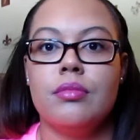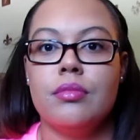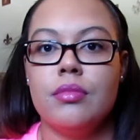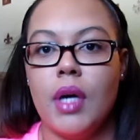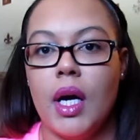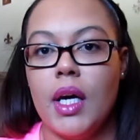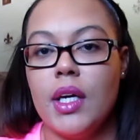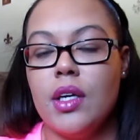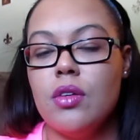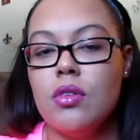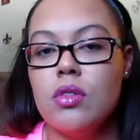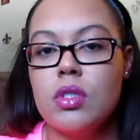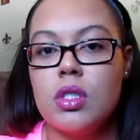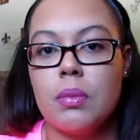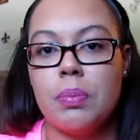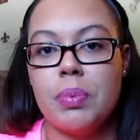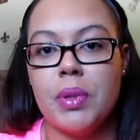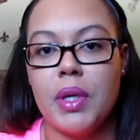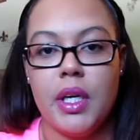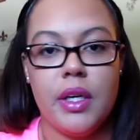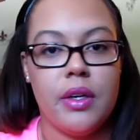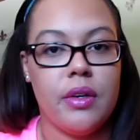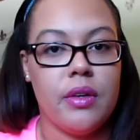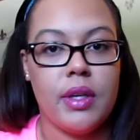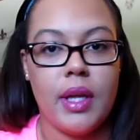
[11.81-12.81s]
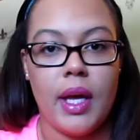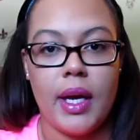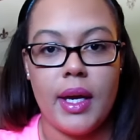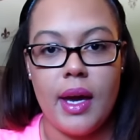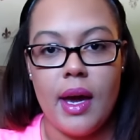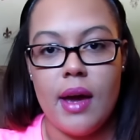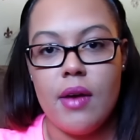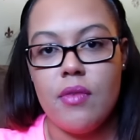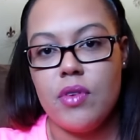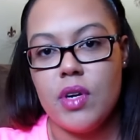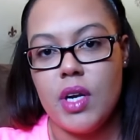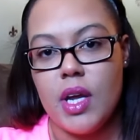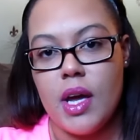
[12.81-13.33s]
I use a planner like
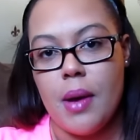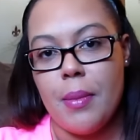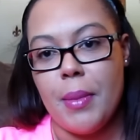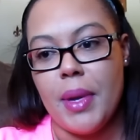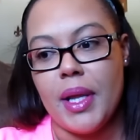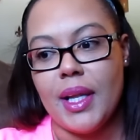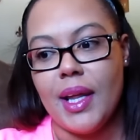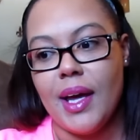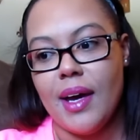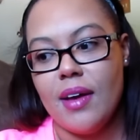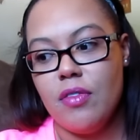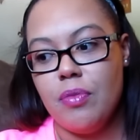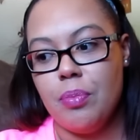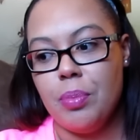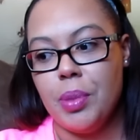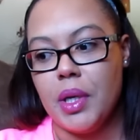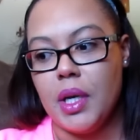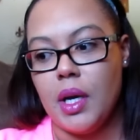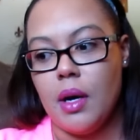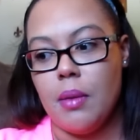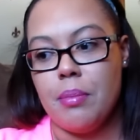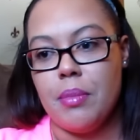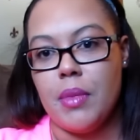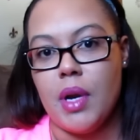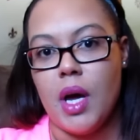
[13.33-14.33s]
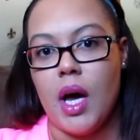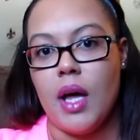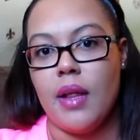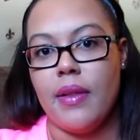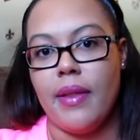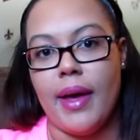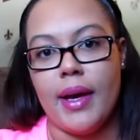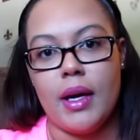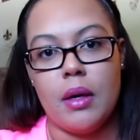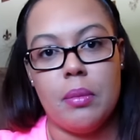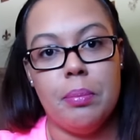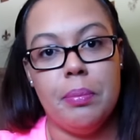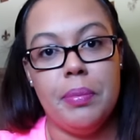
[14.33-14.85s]
every day of my life, but I'm not
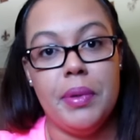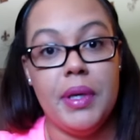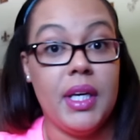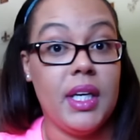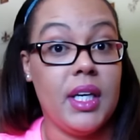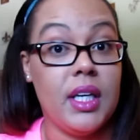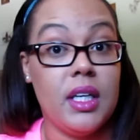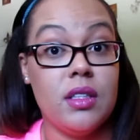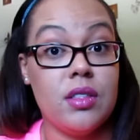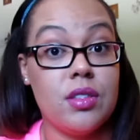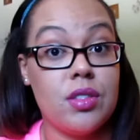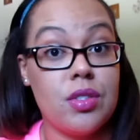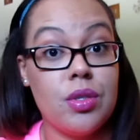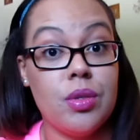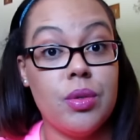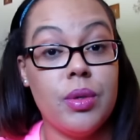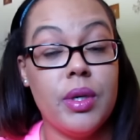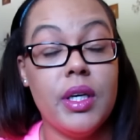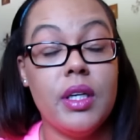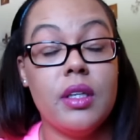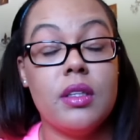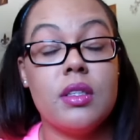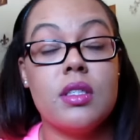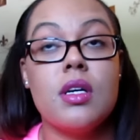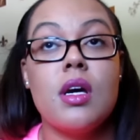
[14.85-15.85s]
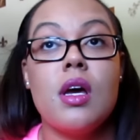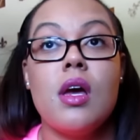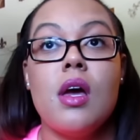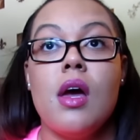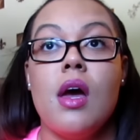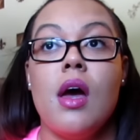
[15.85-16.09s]
like big into it.